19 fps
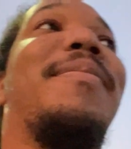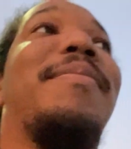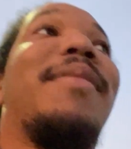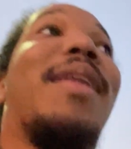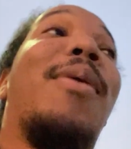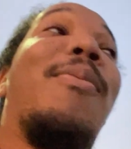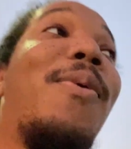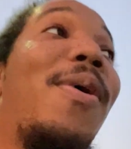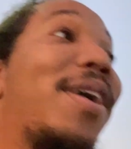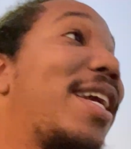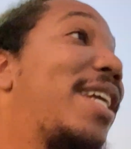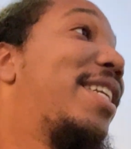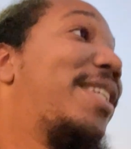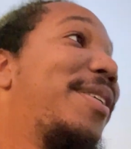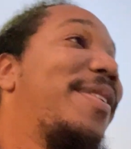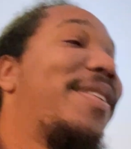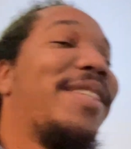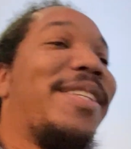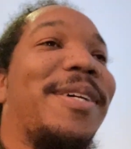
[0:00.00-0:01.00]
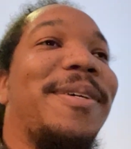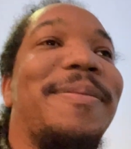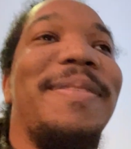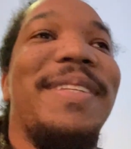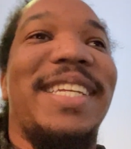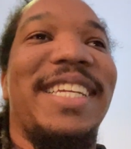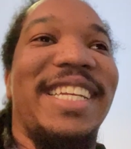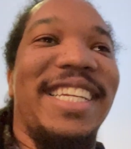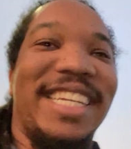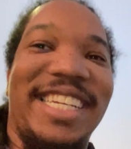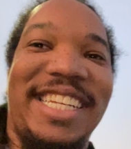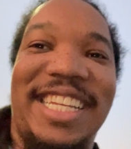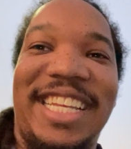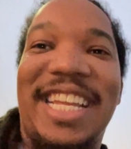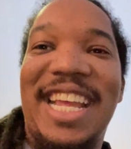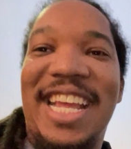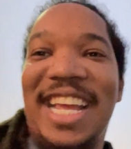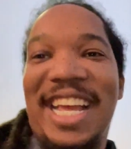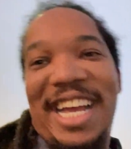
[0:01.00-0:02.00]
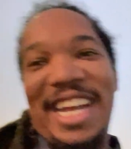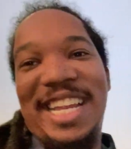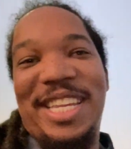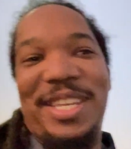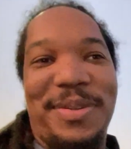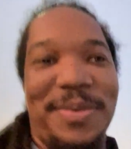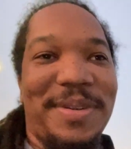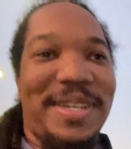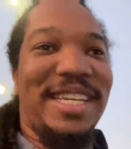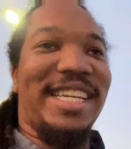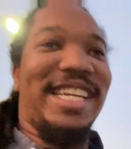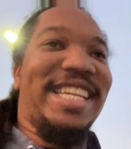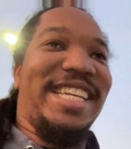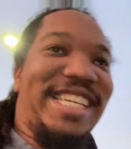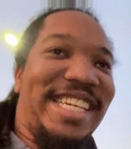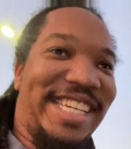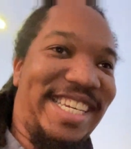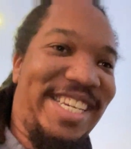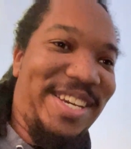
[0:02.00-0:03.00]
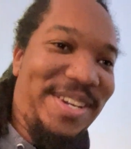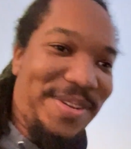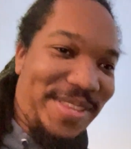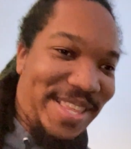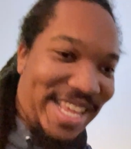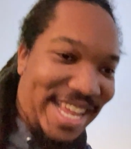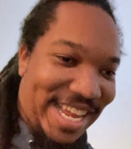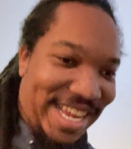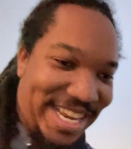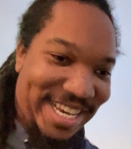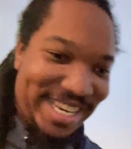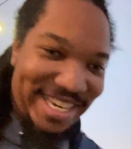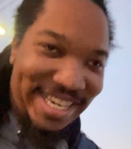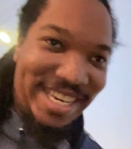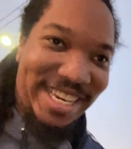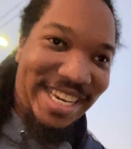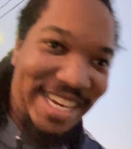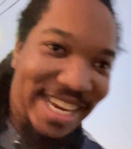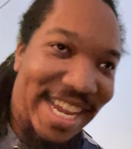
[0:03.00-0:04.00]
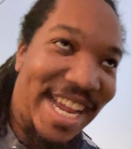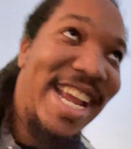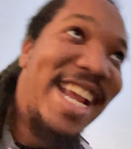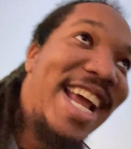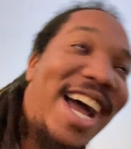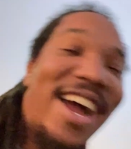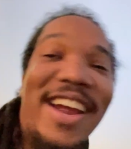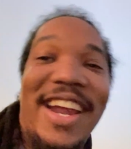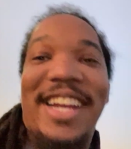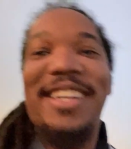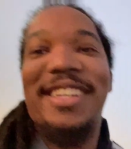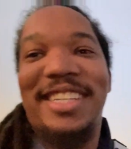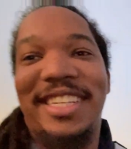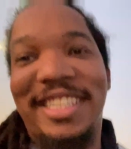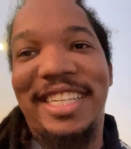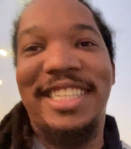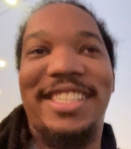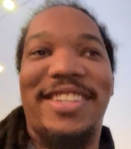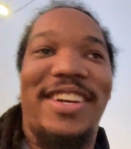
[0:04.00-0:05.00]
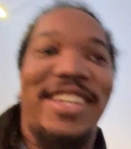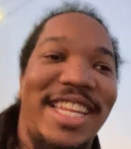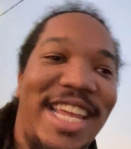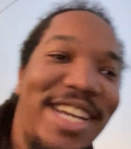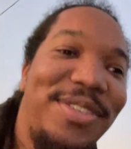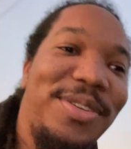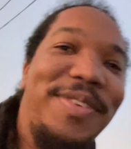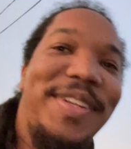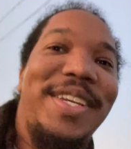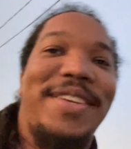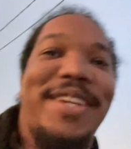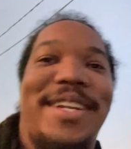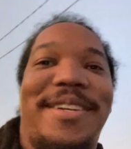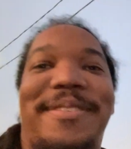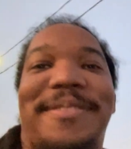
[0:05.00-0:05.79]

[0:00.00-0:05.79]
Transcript: I'm walking to, so I just wanted to show that. All right, let's start the actual video now.